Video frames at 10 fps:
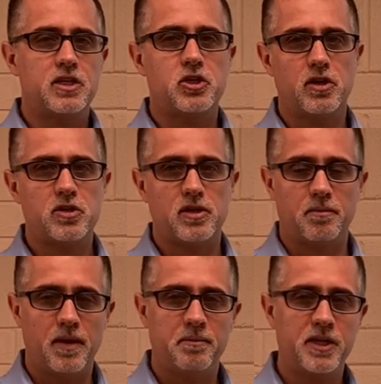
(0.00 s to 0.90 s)
the church, a,
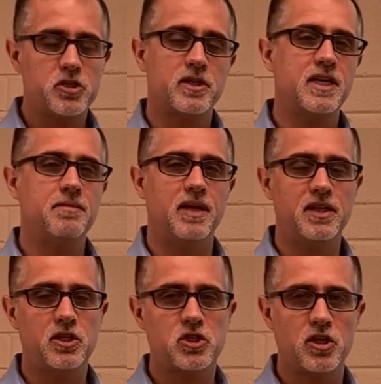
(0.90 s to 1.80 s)
um, a ministry team
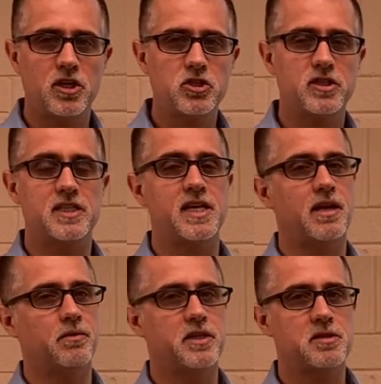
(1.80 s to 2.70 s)
in the church that's
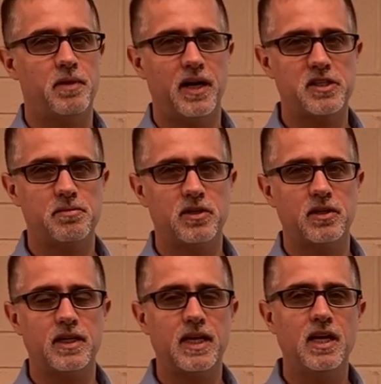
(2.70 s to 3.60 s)
taking
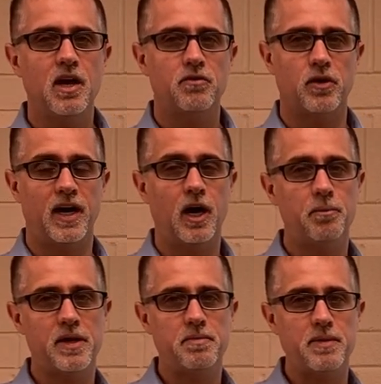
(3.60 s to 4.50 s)
responsibility for
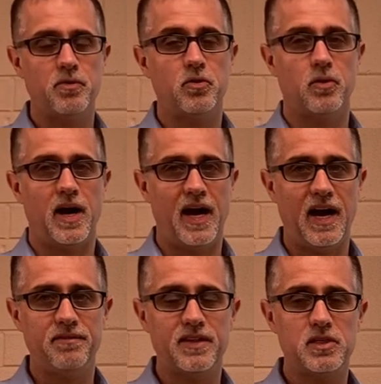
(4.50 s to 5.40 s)
helping people who
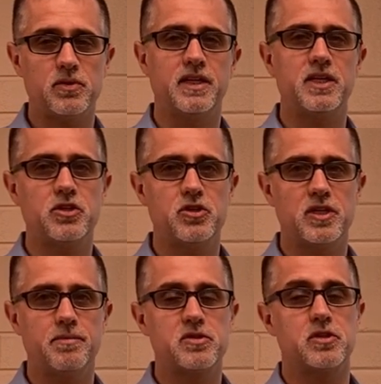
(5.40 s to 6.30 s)
have these
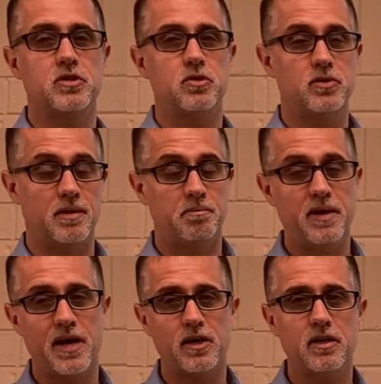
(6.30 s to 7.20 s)
relationships to do them
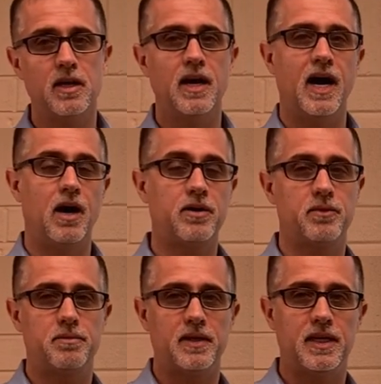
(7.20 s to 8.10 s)
better. How
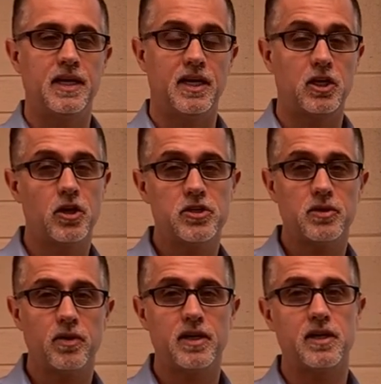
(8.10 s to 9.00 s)
can we be
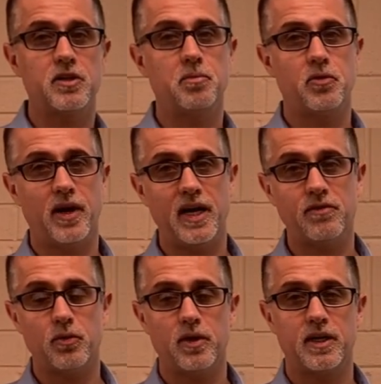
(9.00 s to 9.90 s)
encouraging one another,
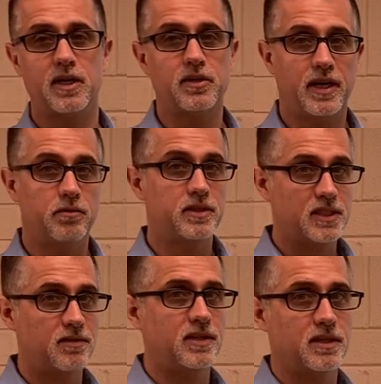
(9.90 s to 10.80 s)
praying for one another, and
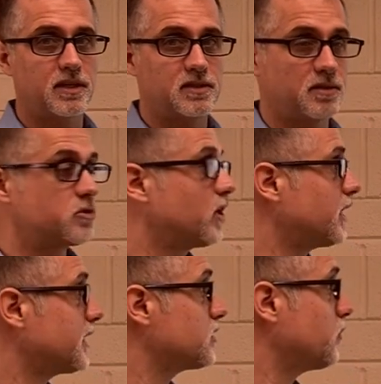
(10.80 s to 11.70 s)
receiving some
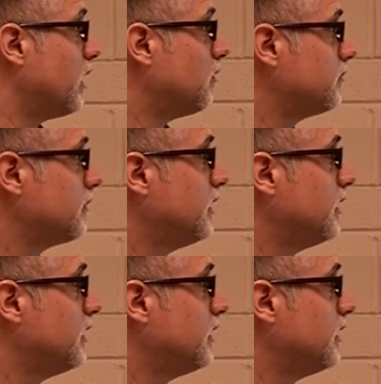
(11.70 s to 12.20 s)
training as well?